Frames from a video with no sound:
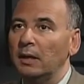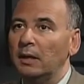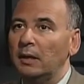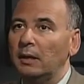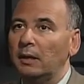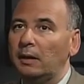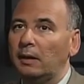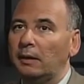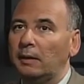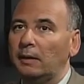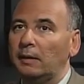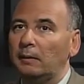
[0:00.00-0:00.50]

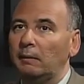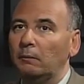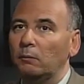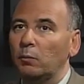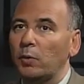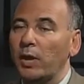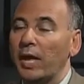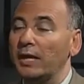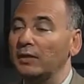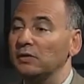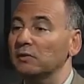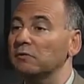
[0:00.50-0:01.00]
We
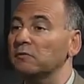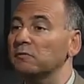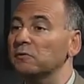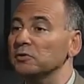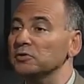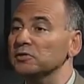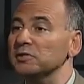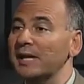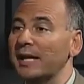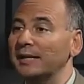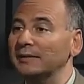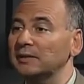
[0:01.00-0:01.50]
had the
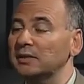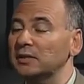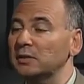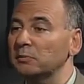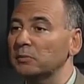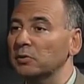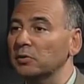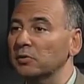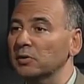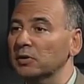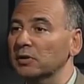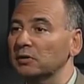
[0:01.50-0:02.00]
first Latin
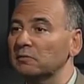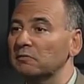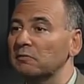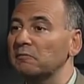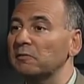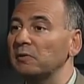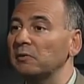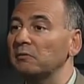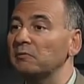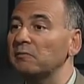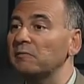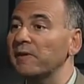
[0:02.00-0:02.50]
American
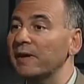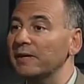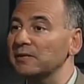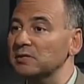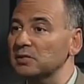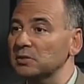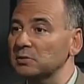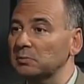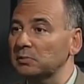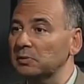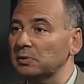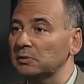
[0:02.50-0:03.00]
Film
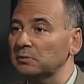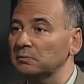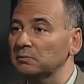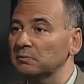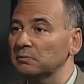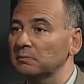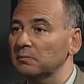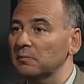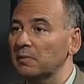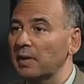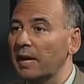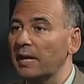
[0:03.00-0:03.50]
Festival
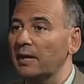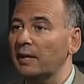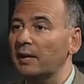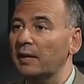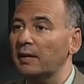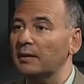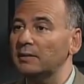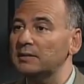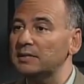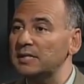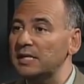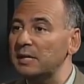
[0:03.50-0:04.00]

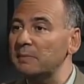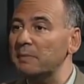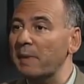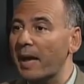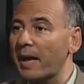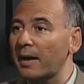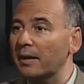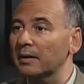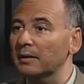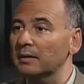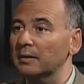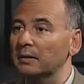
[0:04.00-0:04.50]
at
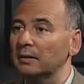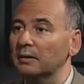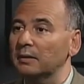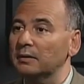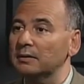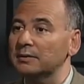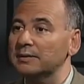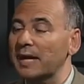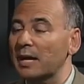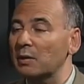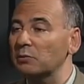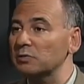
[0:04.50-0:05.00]
DMAC,
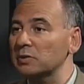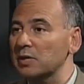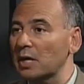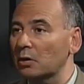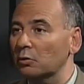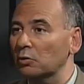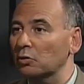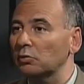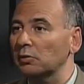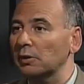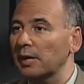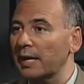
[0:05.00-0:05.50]
downtown
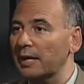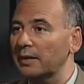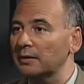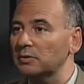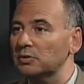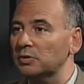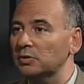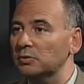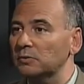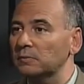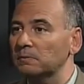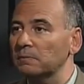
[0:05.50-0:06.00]

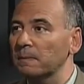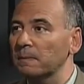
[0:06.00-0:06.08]
Orlando.